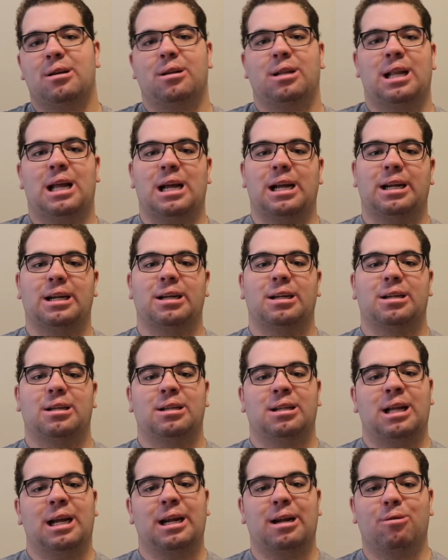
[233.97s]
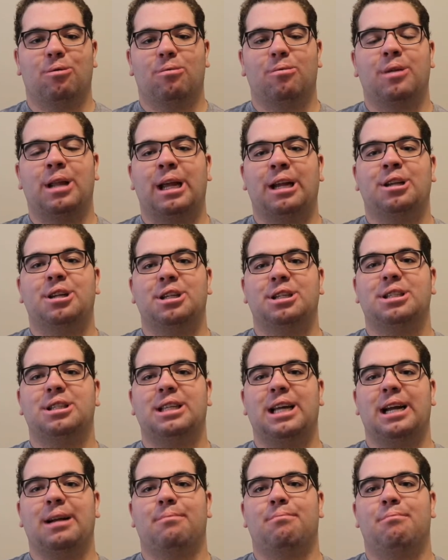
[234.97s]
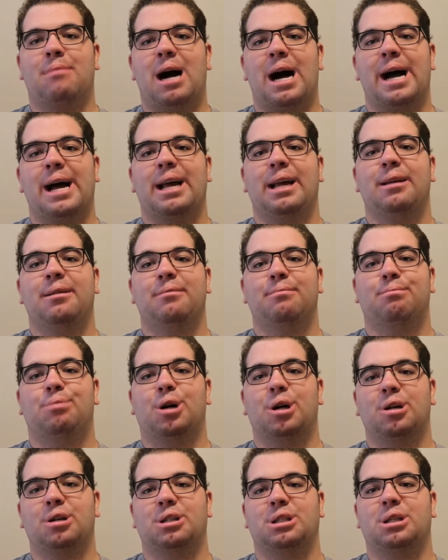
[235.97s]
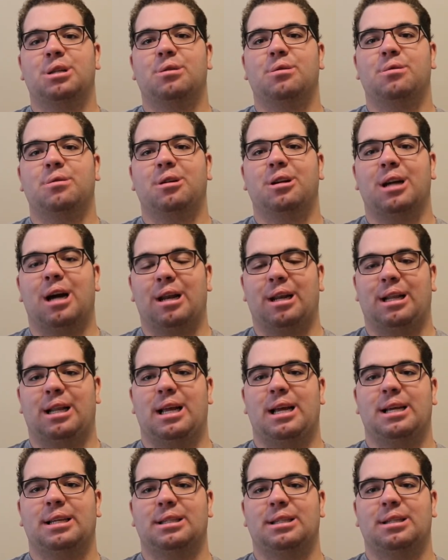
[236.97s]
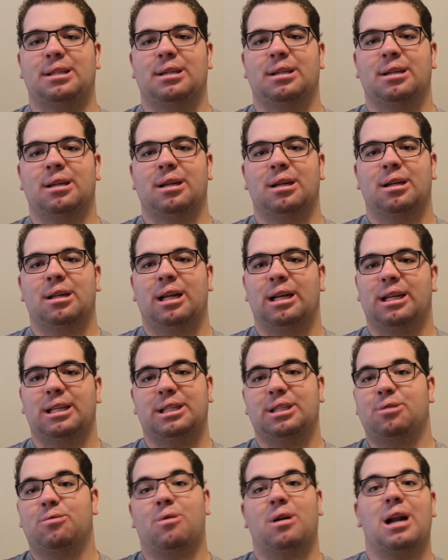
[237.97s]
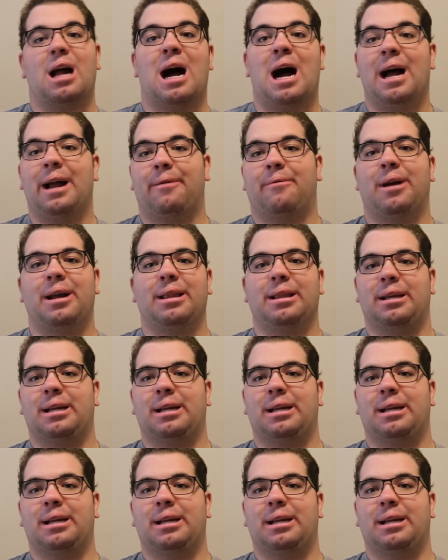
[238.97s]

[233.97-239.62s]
Like this is like my personal gun list. Like, this is what I rate the